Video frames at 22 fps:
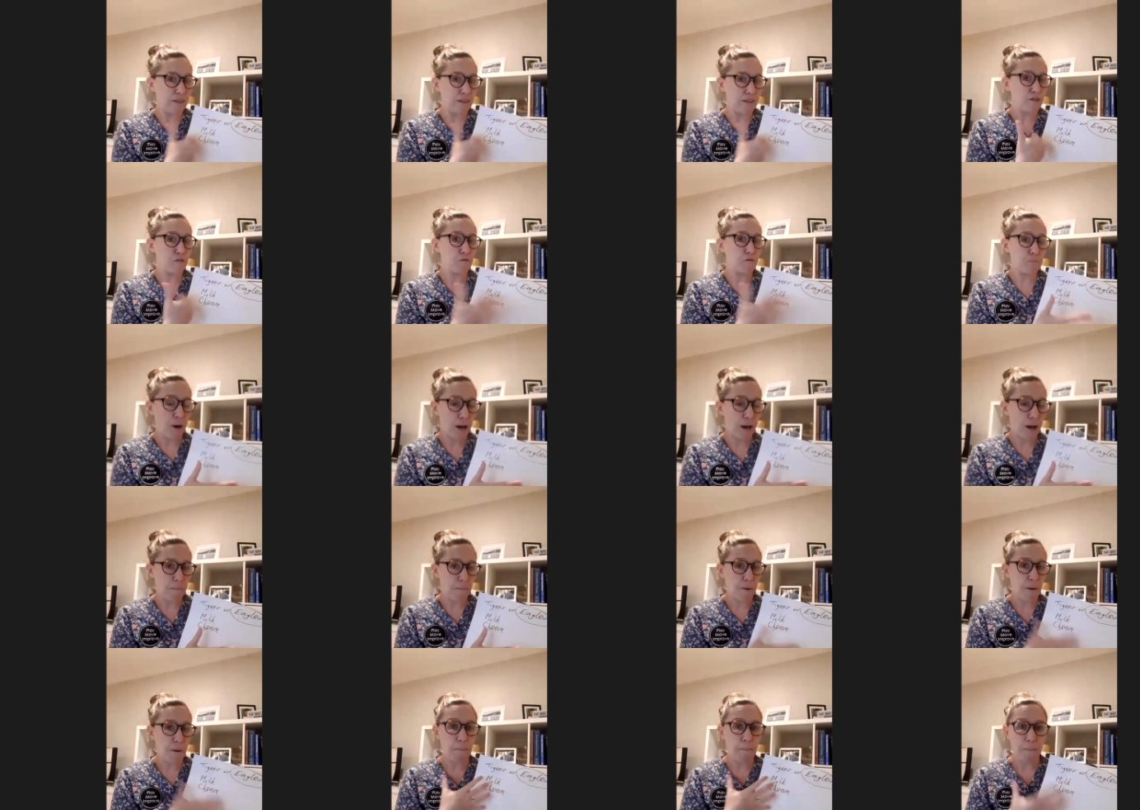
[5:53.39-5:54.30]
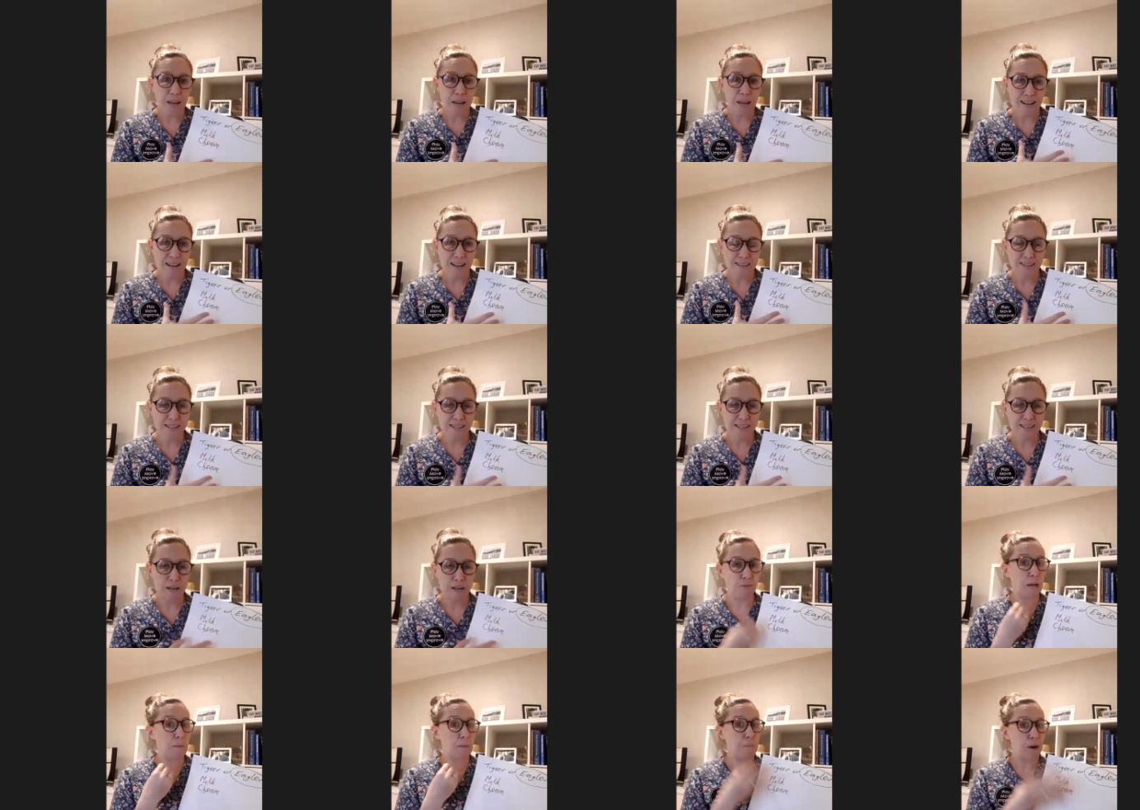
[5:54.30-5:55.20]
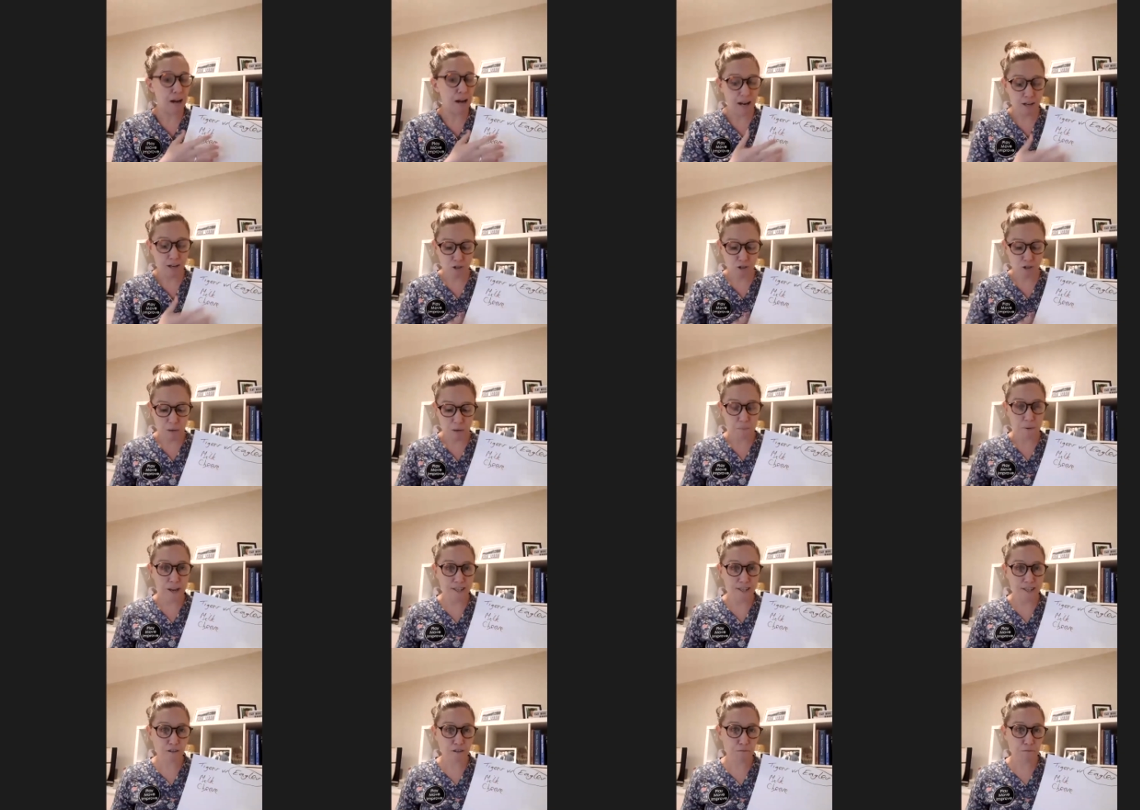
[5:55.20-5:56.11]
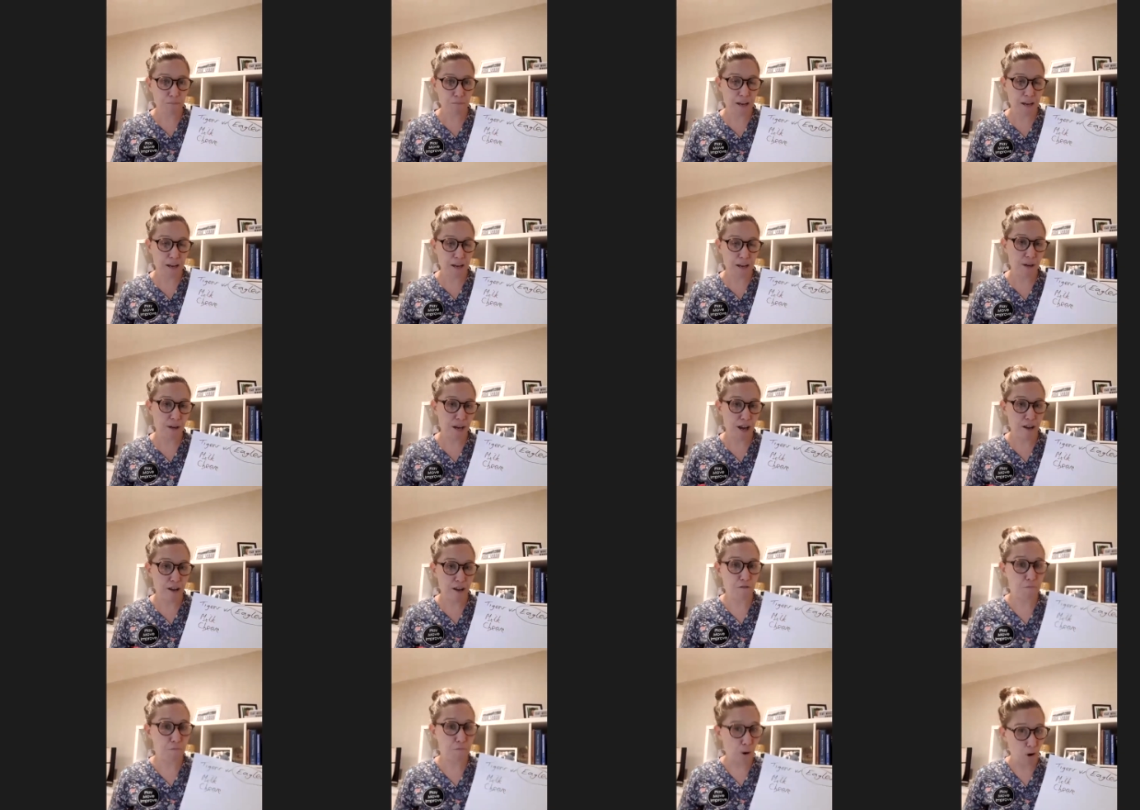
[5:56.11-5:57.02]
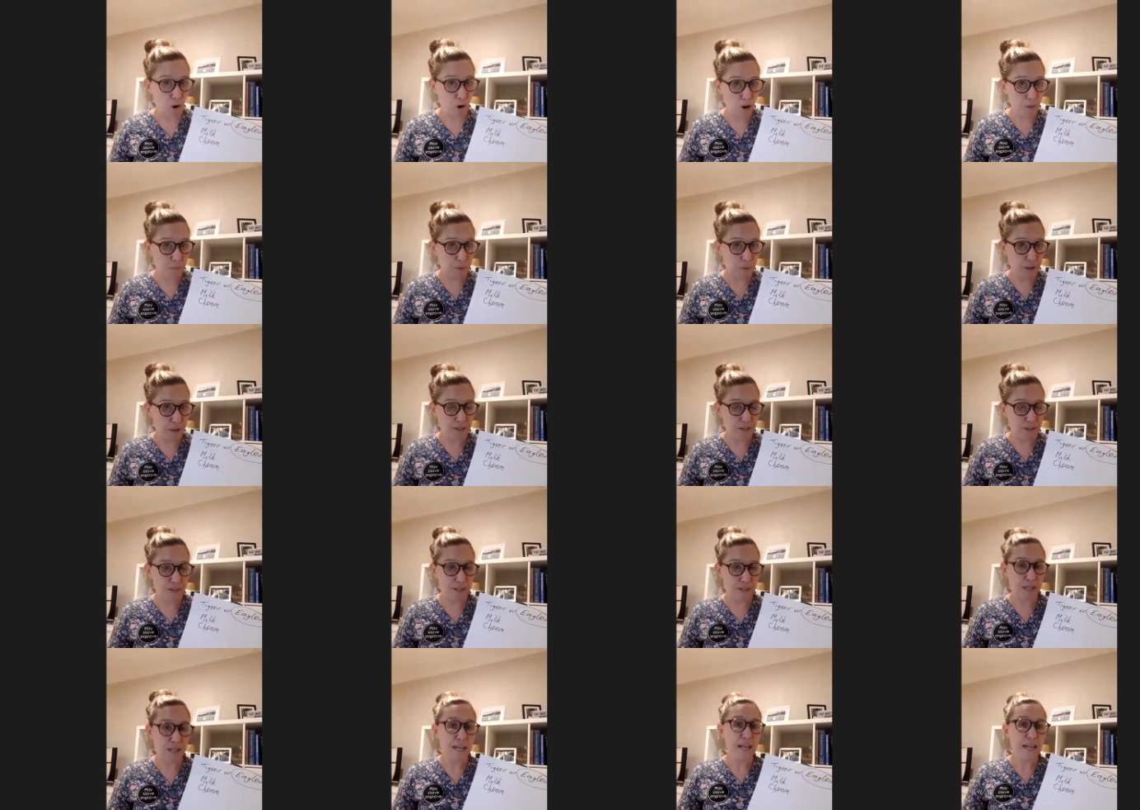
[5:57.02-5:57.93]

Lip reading: piece of paper mean something. Marks on a piece of paper have purpose.